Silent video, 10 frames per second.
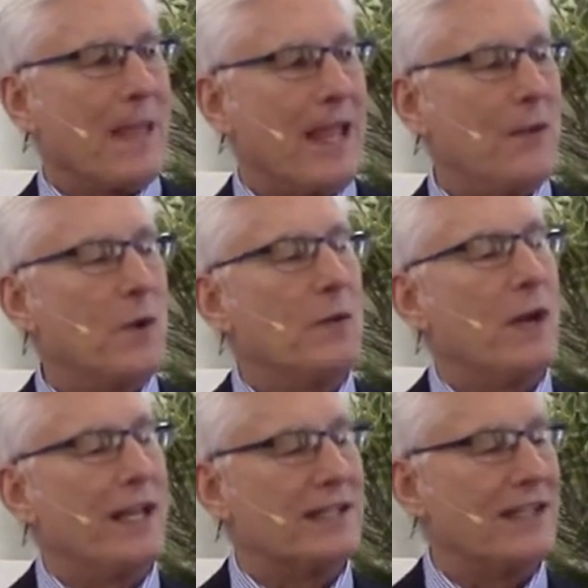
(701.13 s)
In one
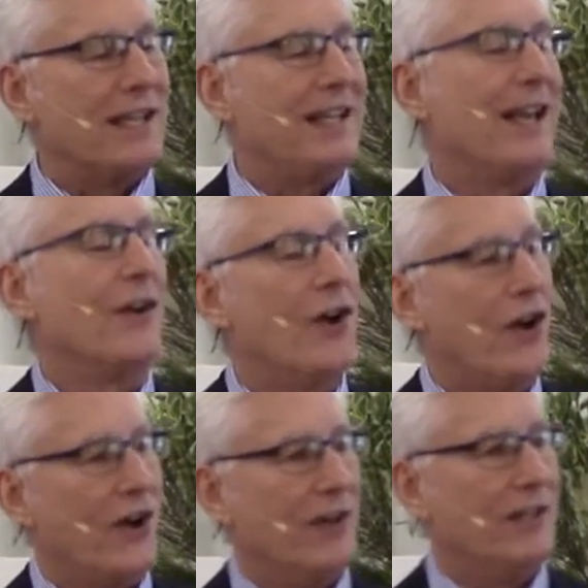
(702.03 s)
way, it's not that
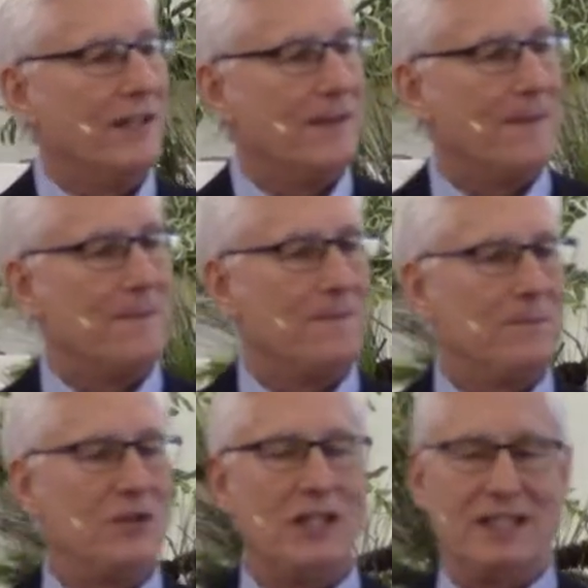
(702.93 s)
hard.
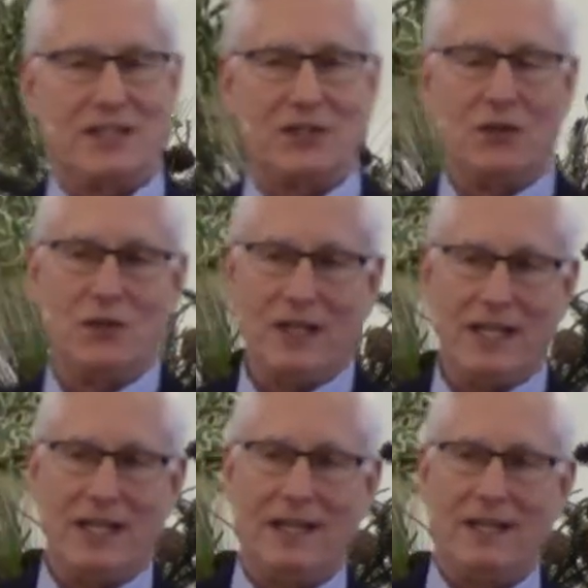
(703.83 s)
Jesus knew
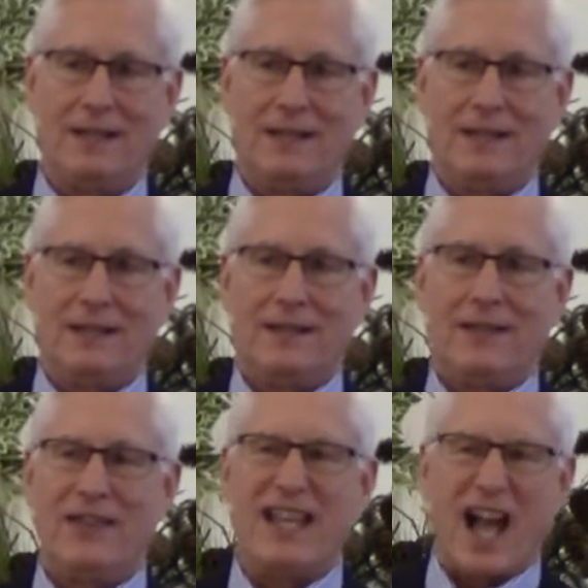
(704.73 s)
the
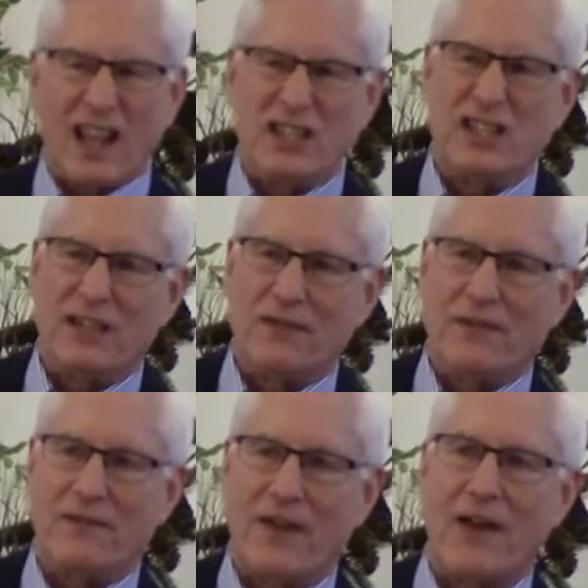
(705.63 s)
theology of
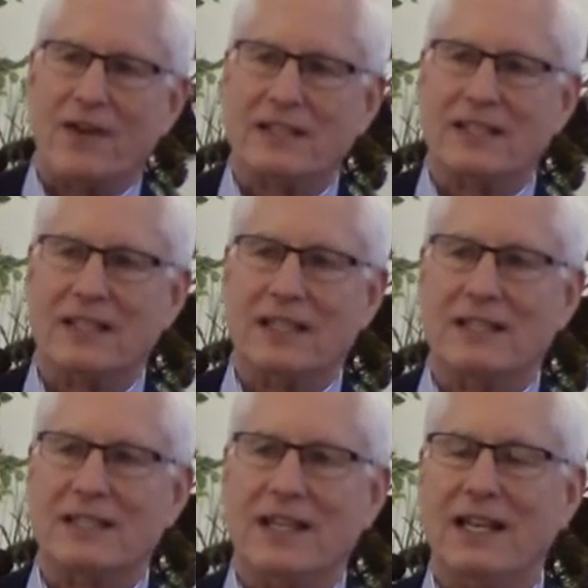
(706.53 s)
the
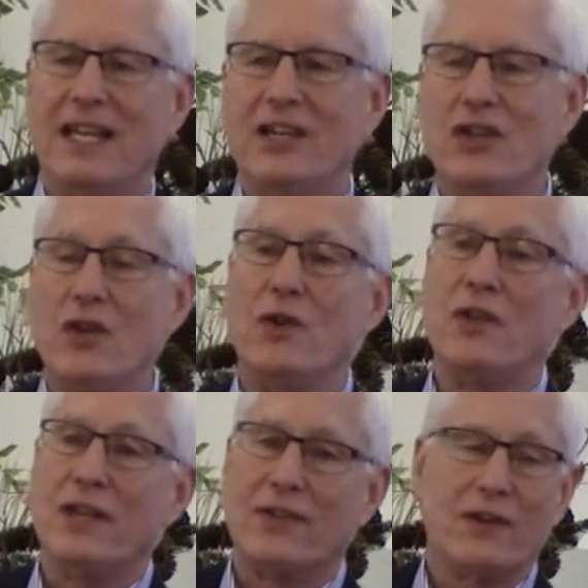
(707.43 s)
Pharisees, and he knew
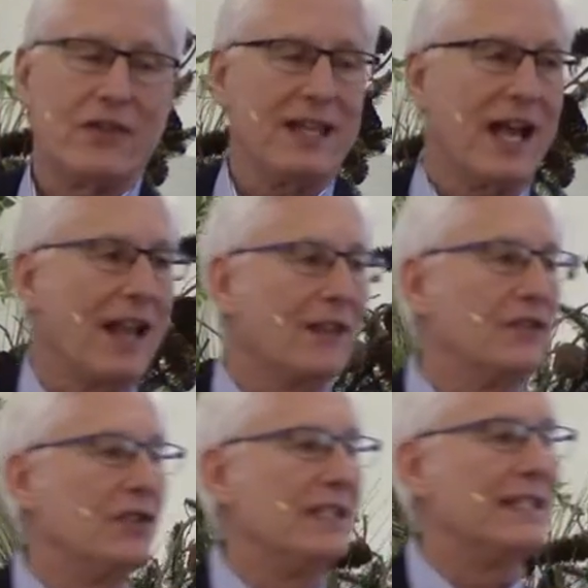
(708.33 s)
that their
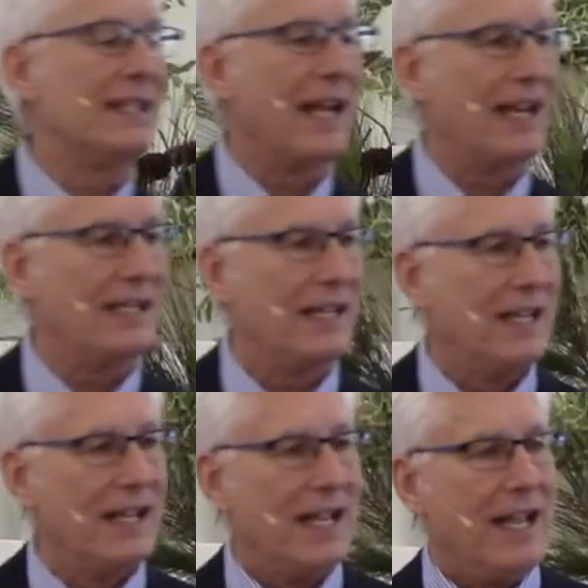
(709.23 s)
theology said
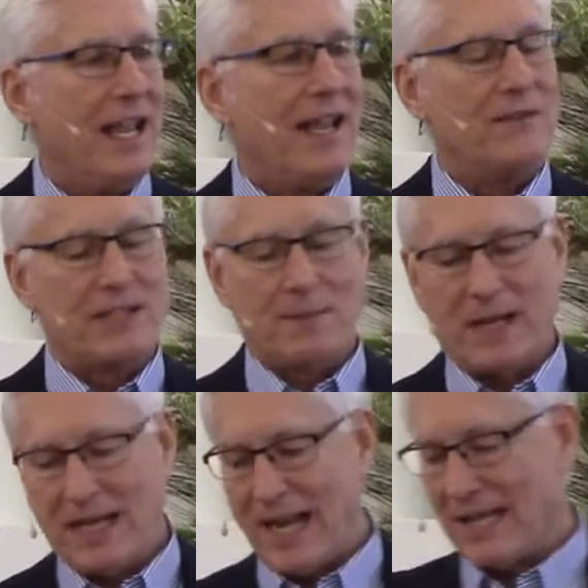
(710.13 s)
if
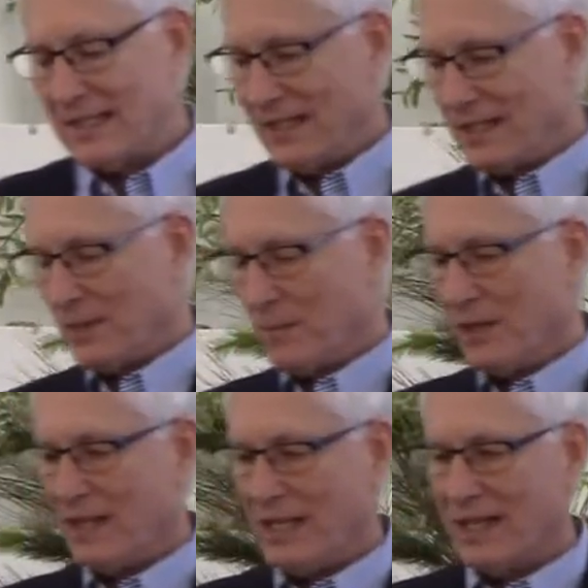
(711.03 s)
somebody has a
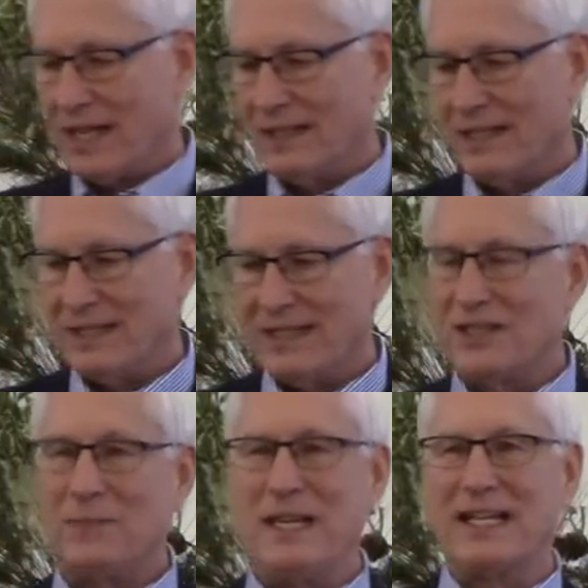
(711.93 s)
disability like this,
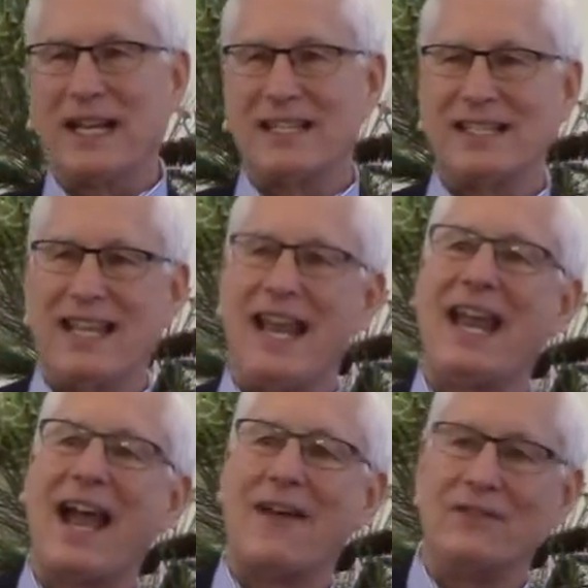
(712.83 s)
it's because they
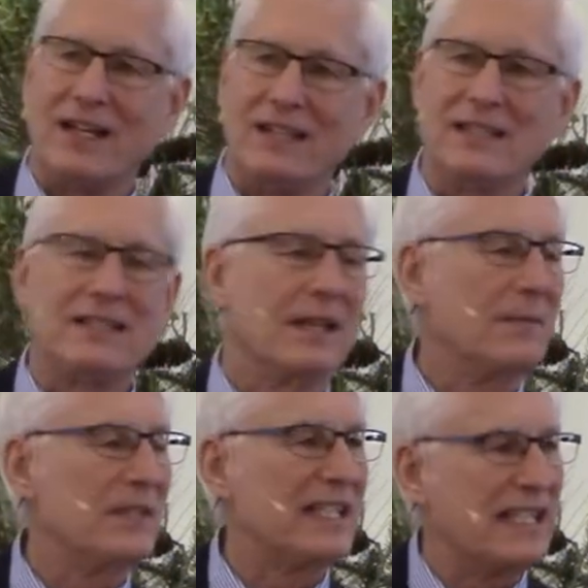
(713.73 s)
have done
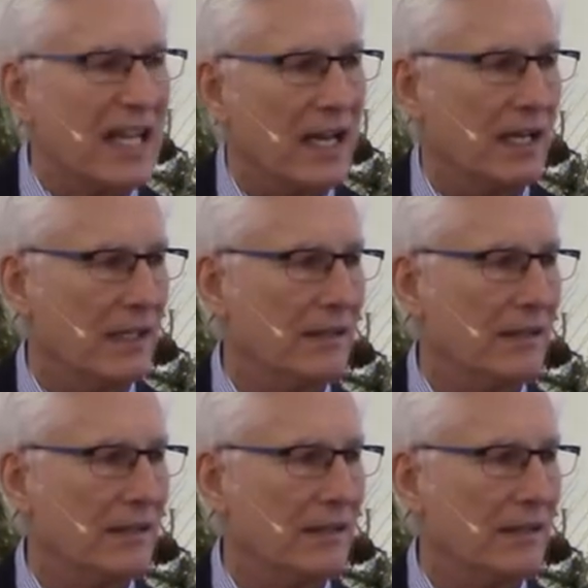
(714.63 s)
some sin.